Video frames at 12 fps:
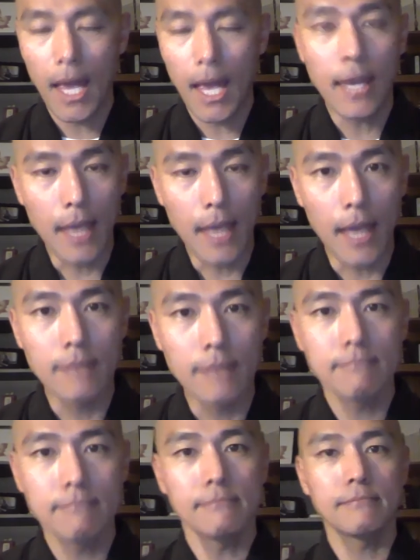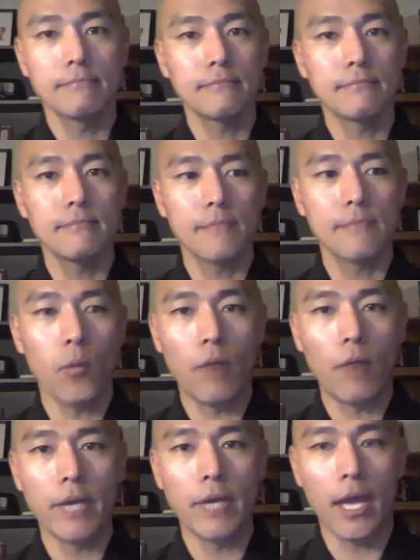And yet,
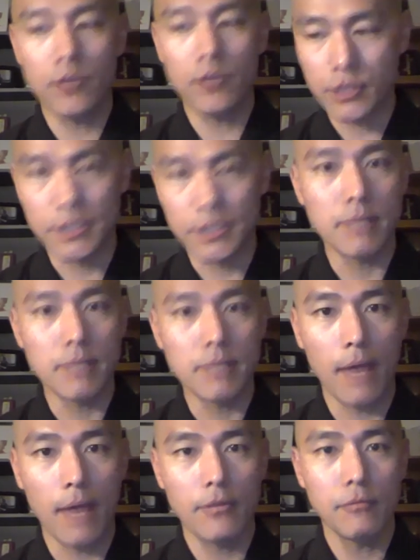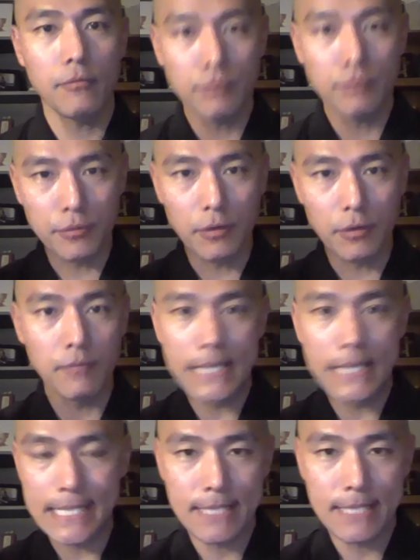when we enter this path full of
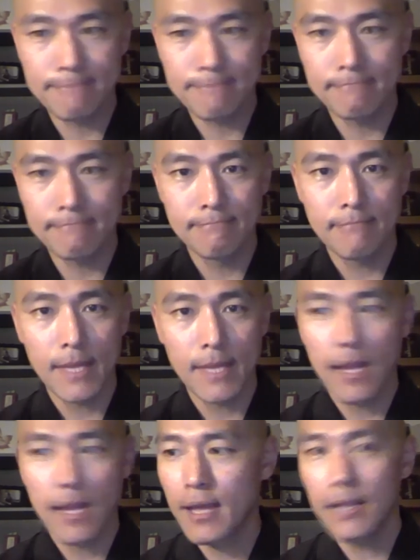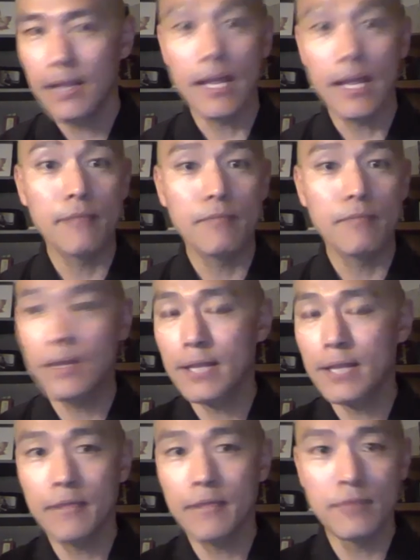this, let
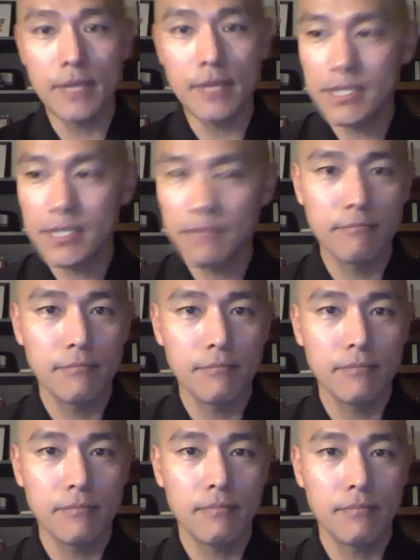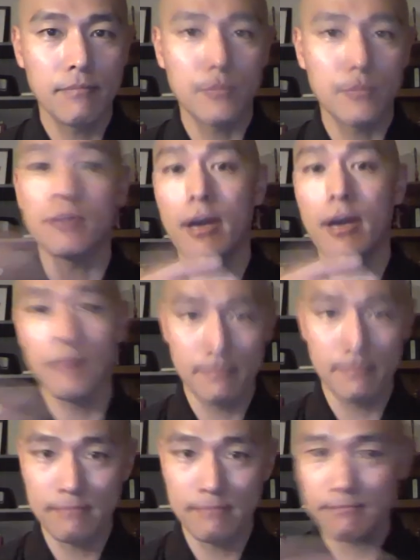this drive,
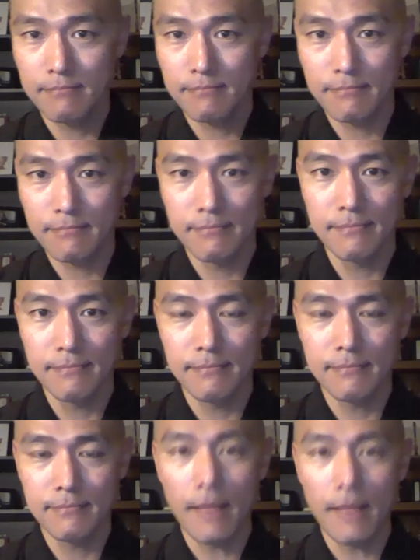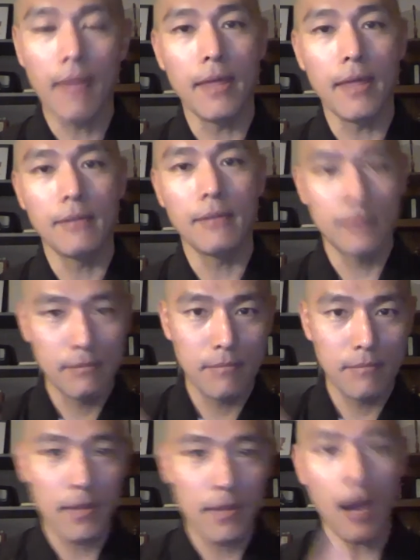and then
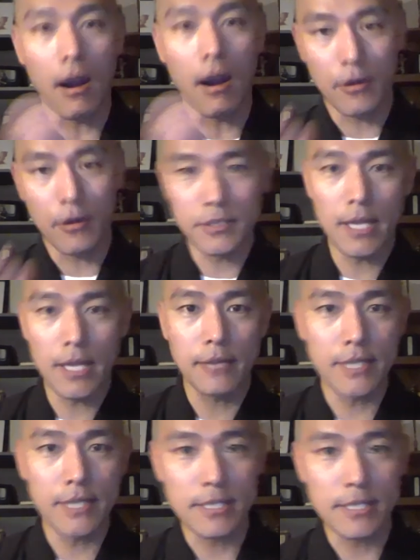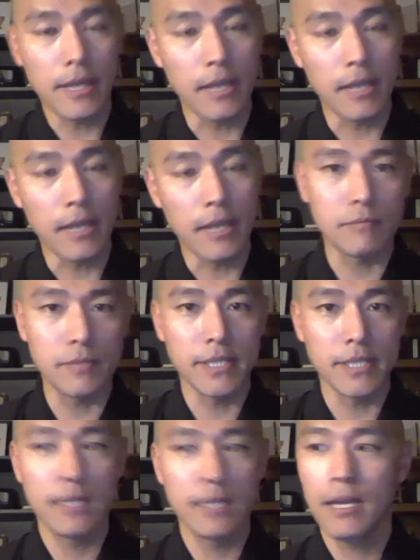the car goes like this,
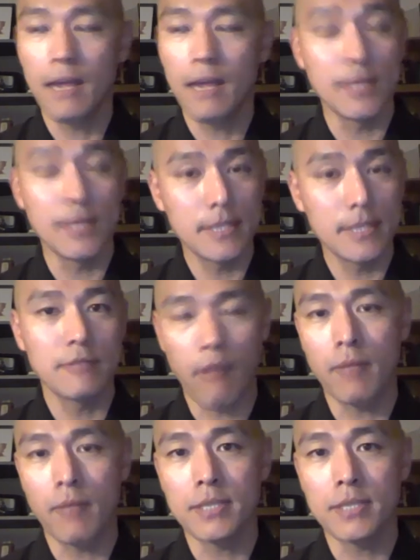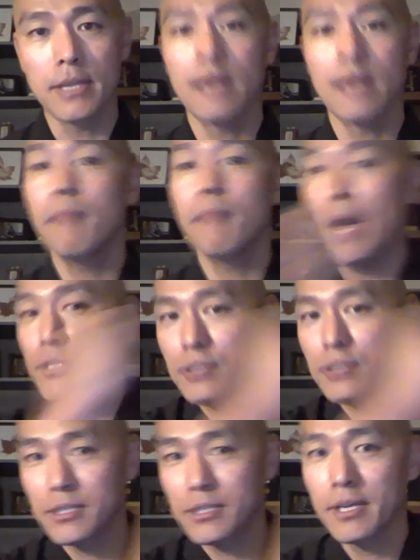inevitably. I mean, it's very much a
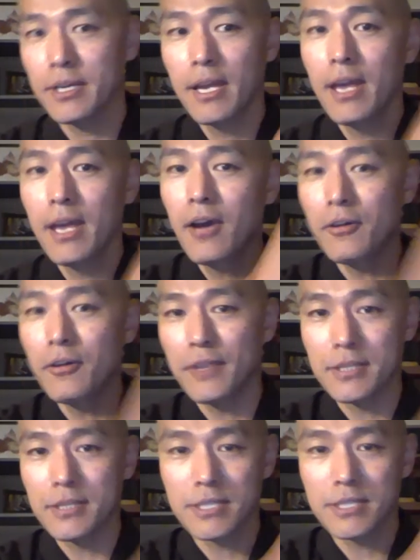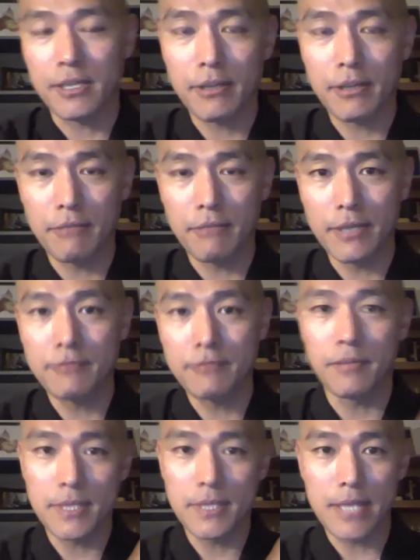passenger holding the steering wheel
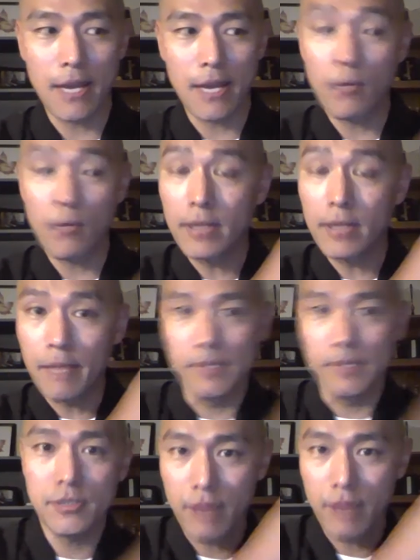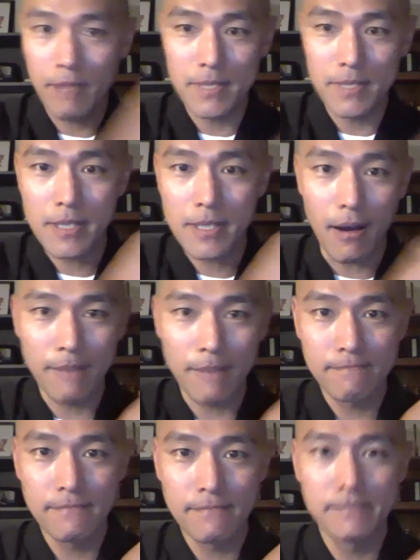from the side. Well, let me drive this car.
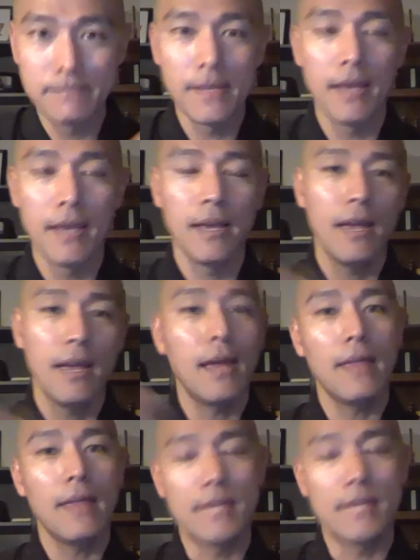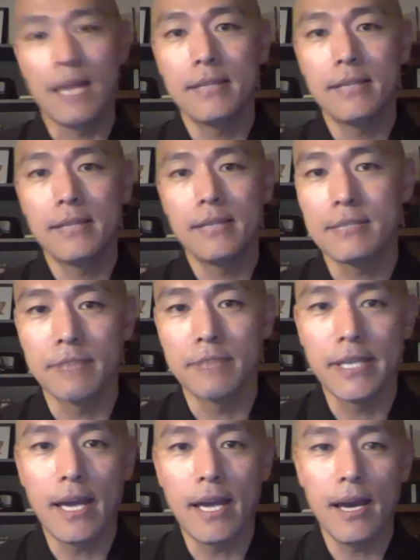Zen doesn't
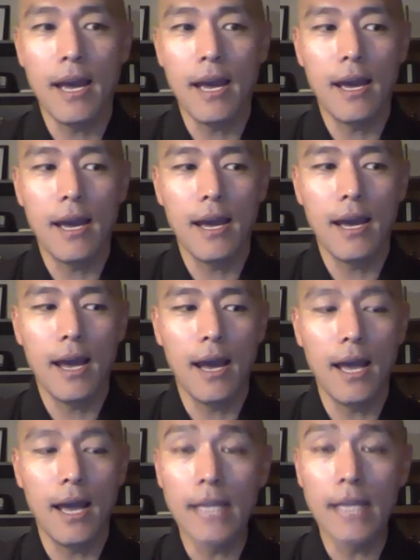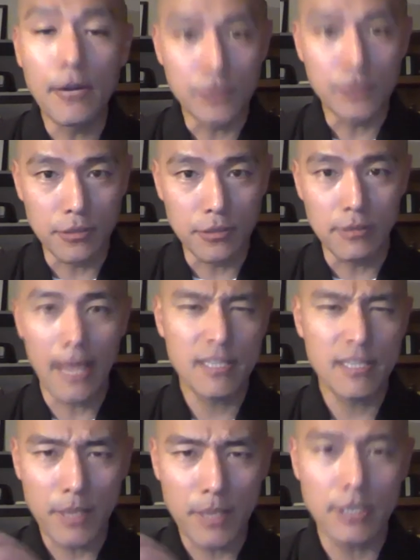really allow you to do that,
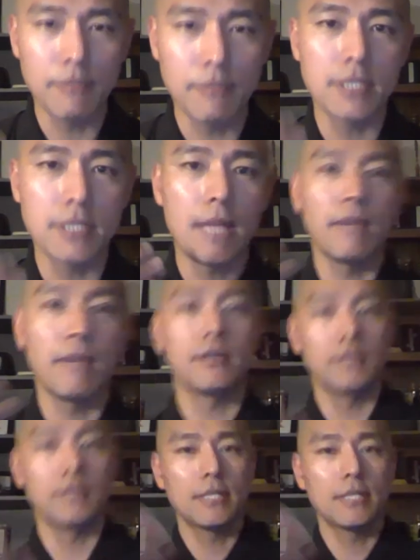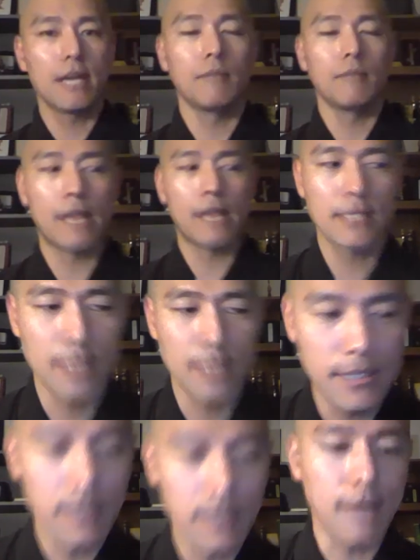especially if you're stepping into this kind of monastic
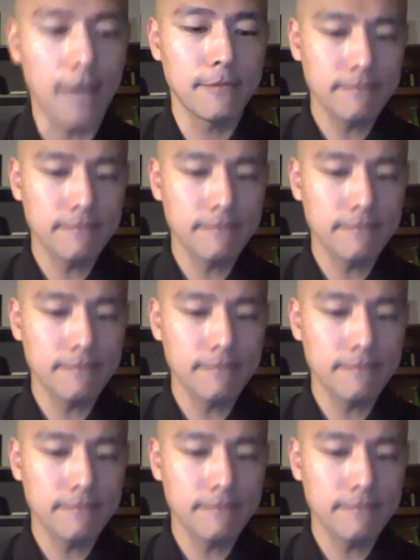life.